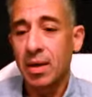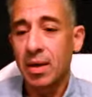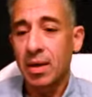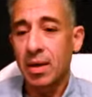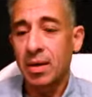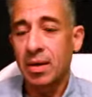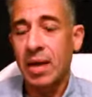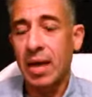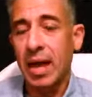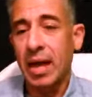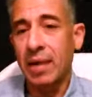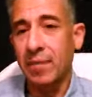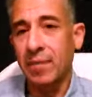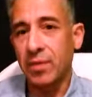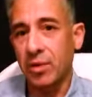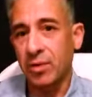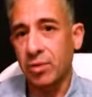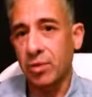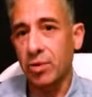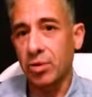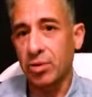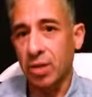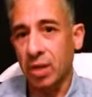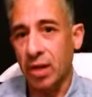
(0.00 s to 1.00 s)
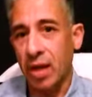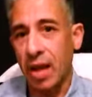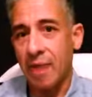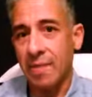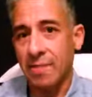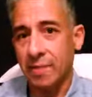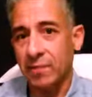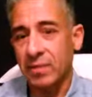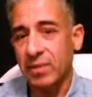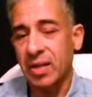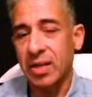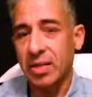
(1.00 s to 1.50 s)
that if you choose a life
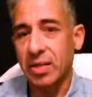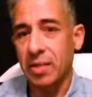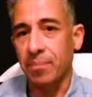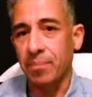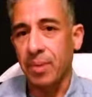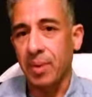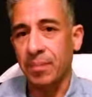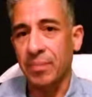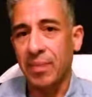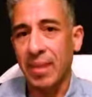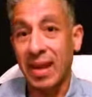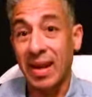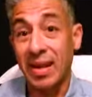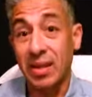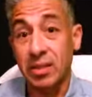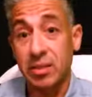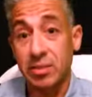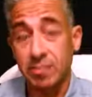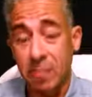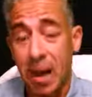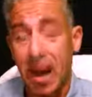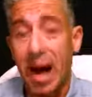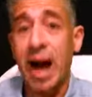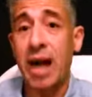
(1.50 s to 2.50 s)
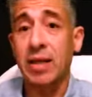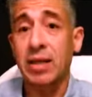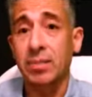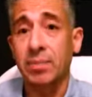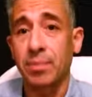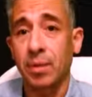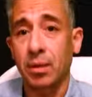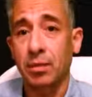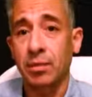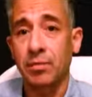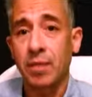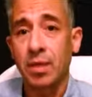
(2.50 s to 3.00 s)
of discipline, that it's
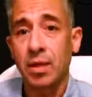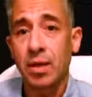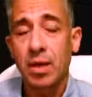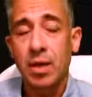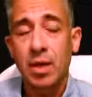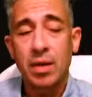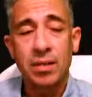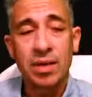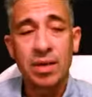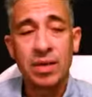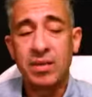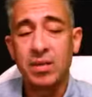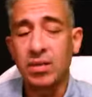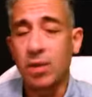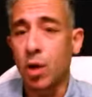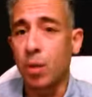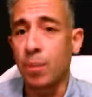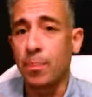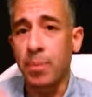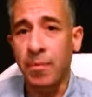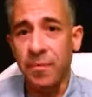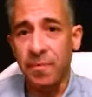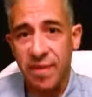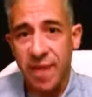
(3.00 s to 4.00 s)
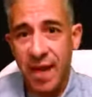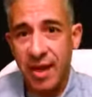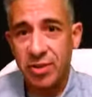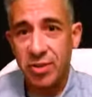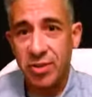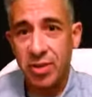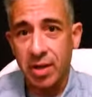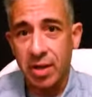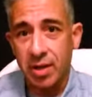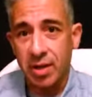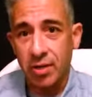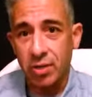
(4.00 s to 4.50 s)
possible. There's no
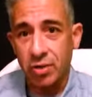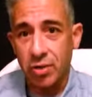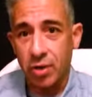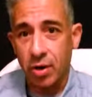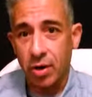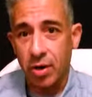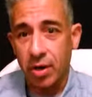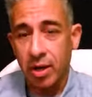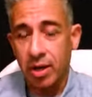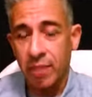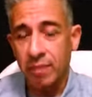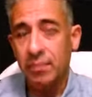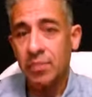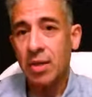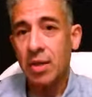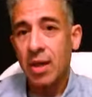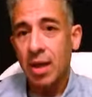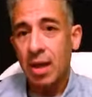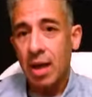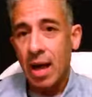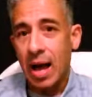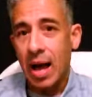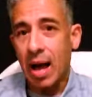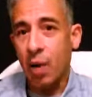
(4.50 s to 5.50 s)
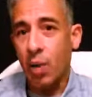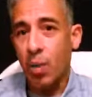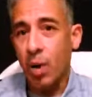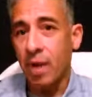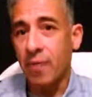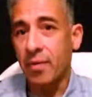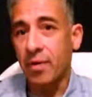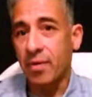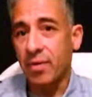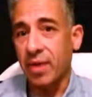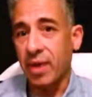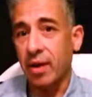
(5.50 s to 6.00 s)
perfection in the journey.
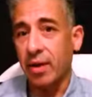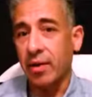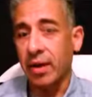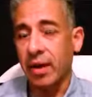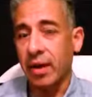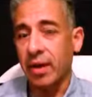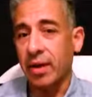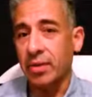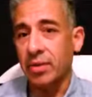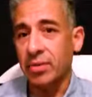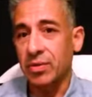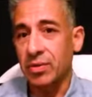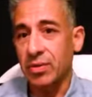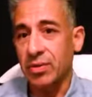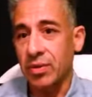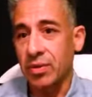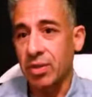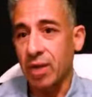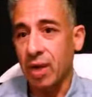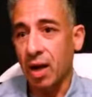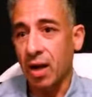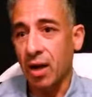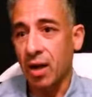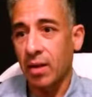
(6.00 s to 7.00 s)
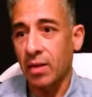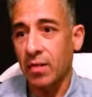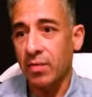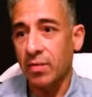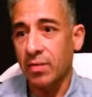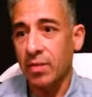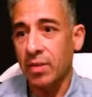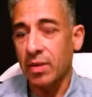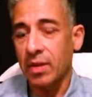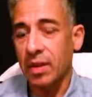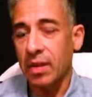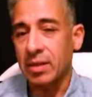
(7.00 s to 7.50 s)
However, there is, uh,
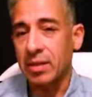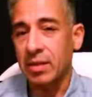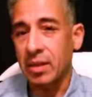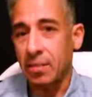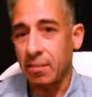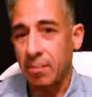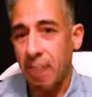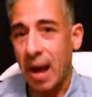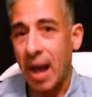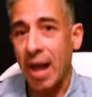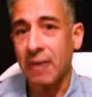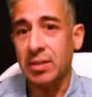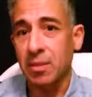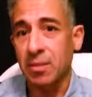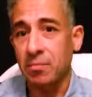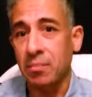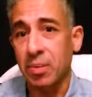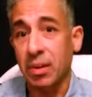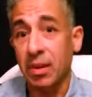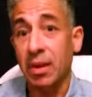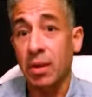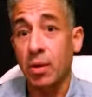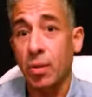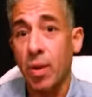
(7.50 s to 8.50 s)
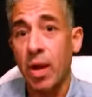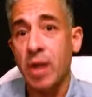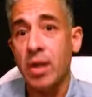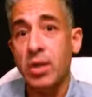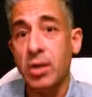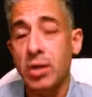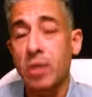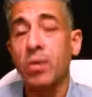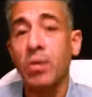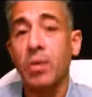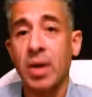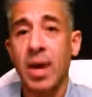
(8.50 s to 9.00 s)
it's a possibility where
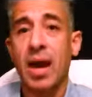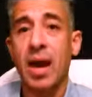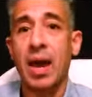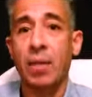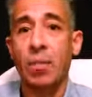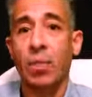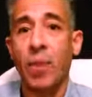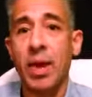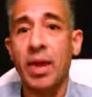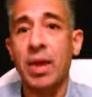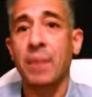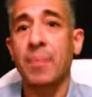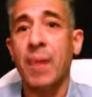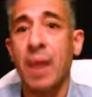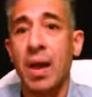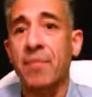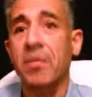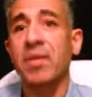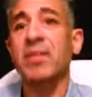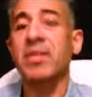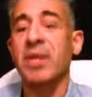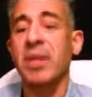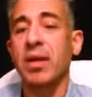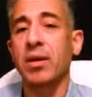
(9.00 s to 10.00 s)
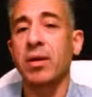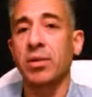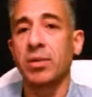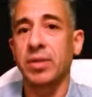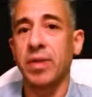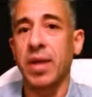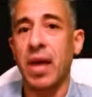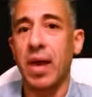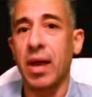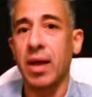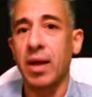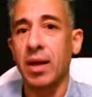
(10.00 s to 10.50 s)
you can wake up every single
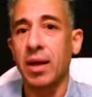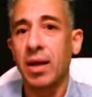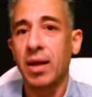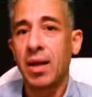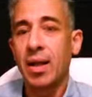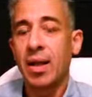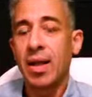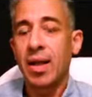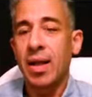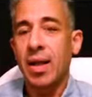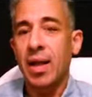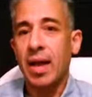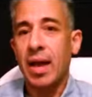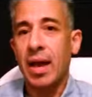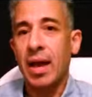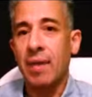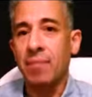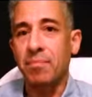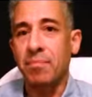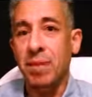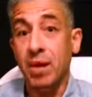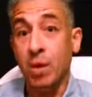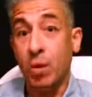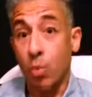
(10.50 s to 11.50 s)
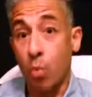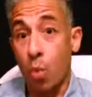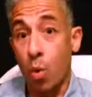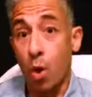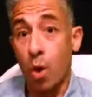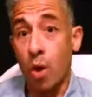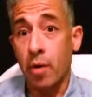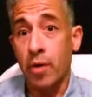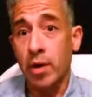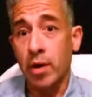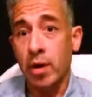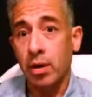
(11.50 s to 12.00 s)
day and be a
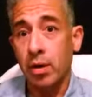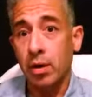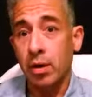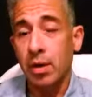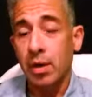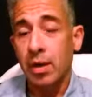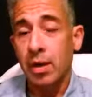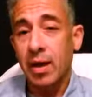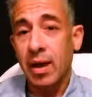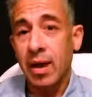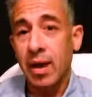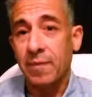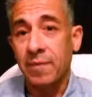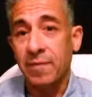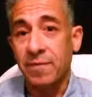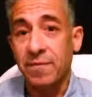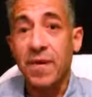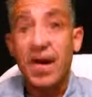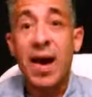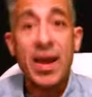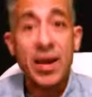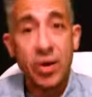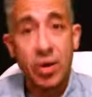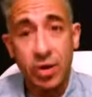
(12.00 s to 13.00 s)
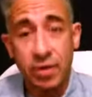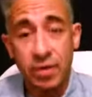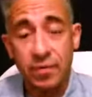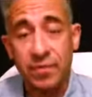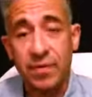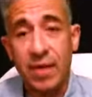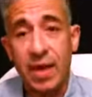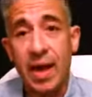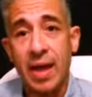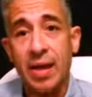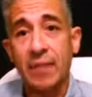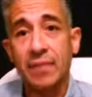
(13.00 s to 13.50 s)
warrior and fight a good
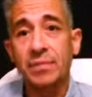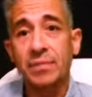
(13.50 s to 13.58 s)
fight